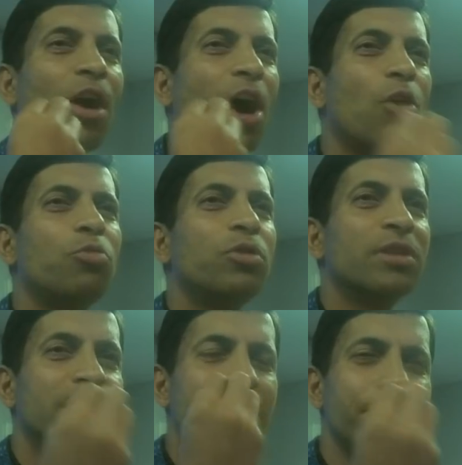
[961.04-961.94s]
how
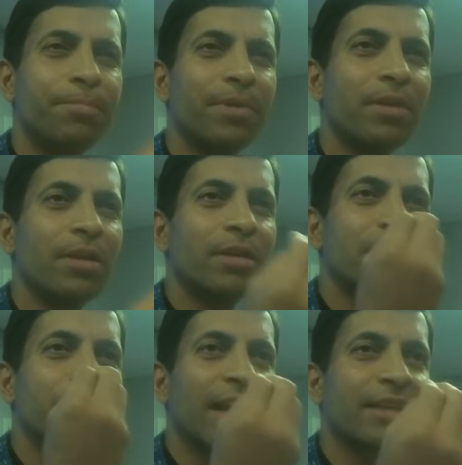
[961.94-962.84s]
simple
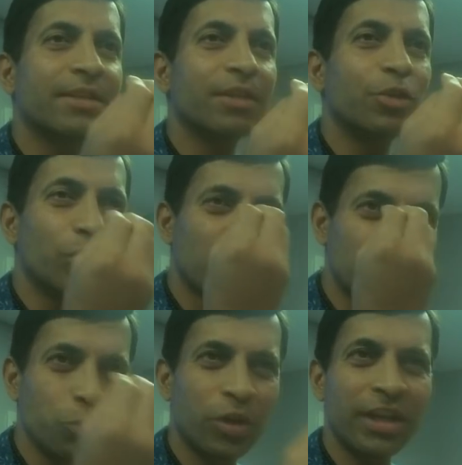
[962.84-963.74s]
this
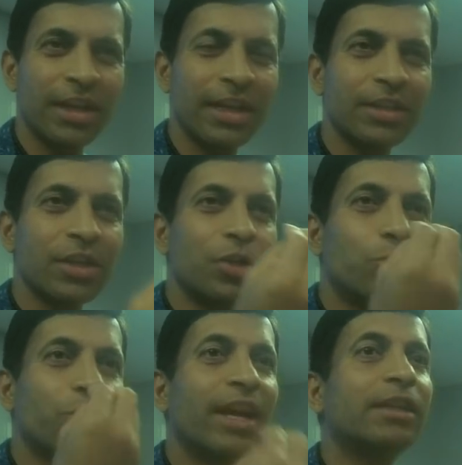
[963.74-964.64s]
routine is
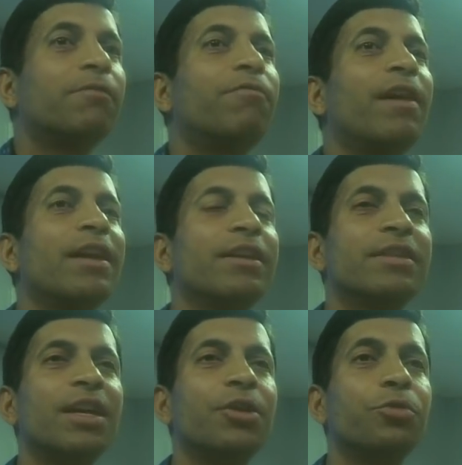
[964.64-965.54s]
to get the fire
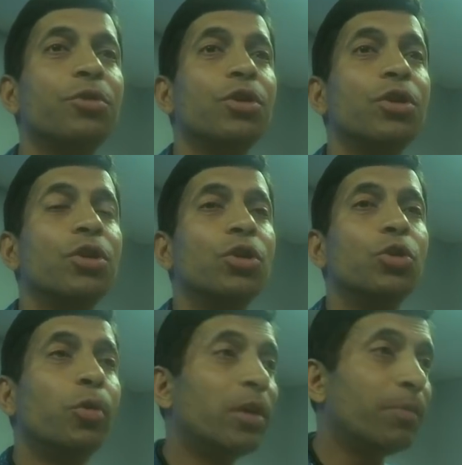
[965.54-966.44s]
inside you.
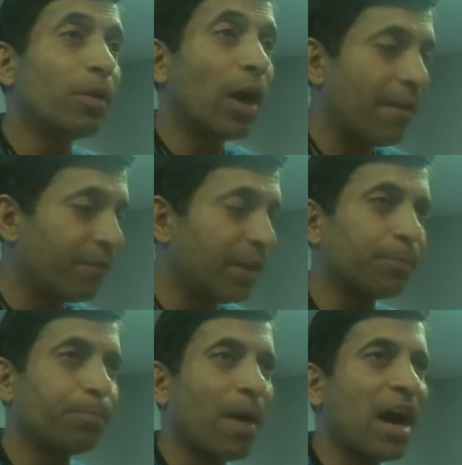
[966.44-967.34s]
You will, every
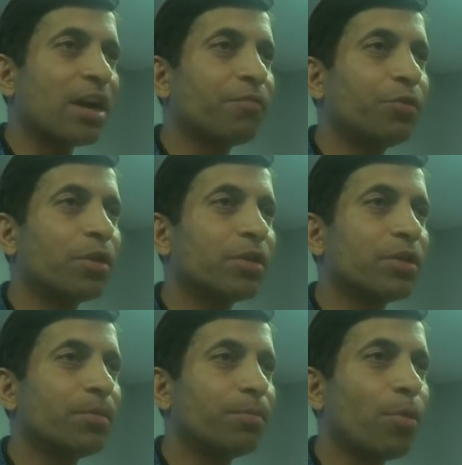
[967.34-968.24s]
part of your
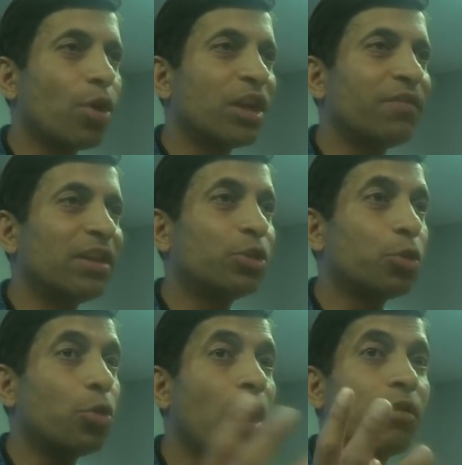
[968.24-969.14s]
body will
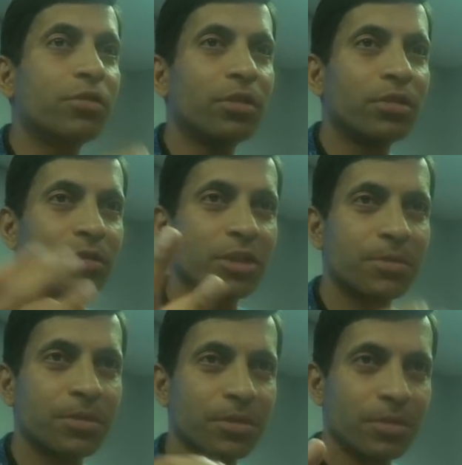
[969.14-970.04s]
throw out
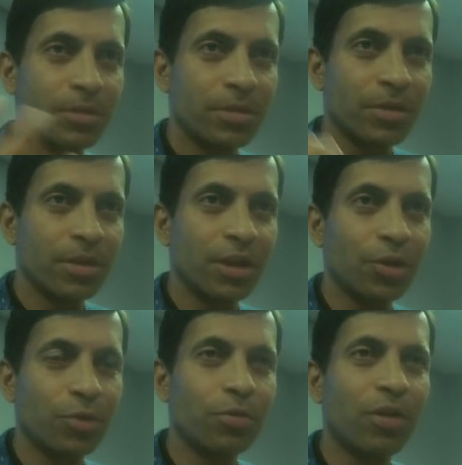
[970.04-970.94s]
this
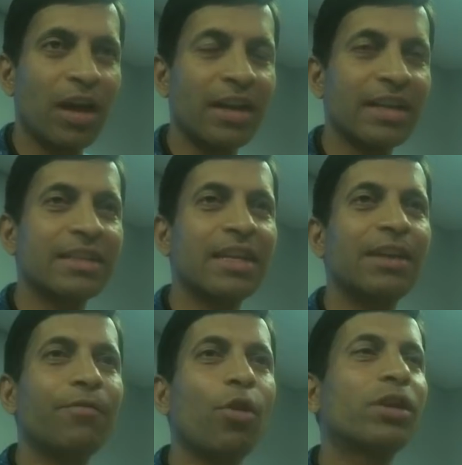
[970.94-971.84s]
unnecessary
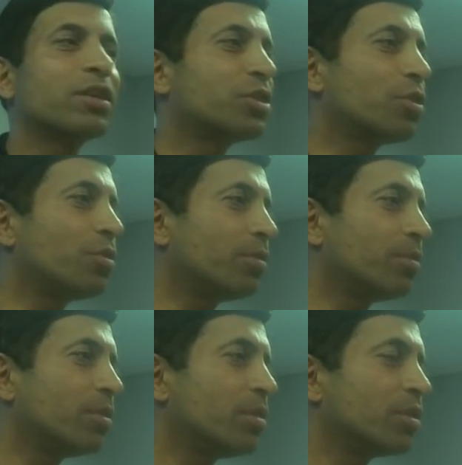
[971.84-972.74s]
water stored.
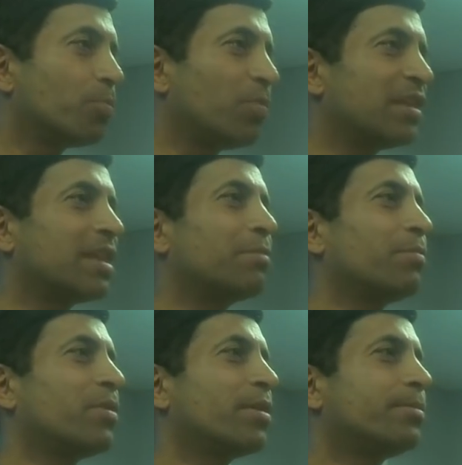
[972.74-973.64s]
So please
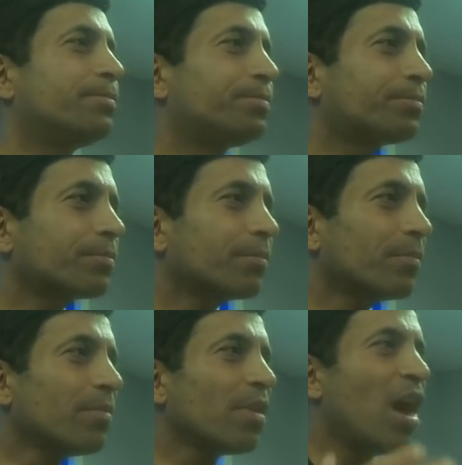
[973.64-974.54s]
remember,
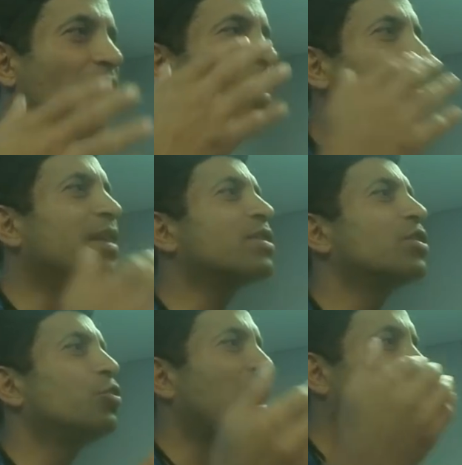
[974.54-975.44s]
unless
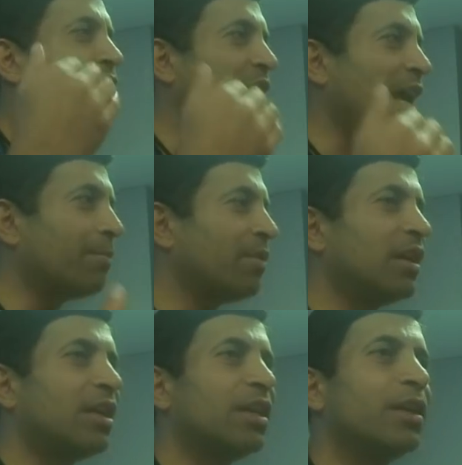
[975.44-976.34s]
you have the
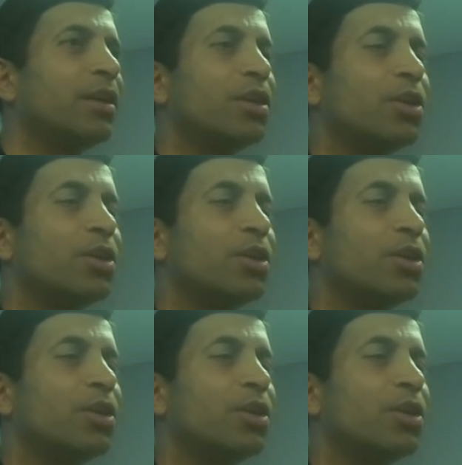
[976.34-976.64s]
ability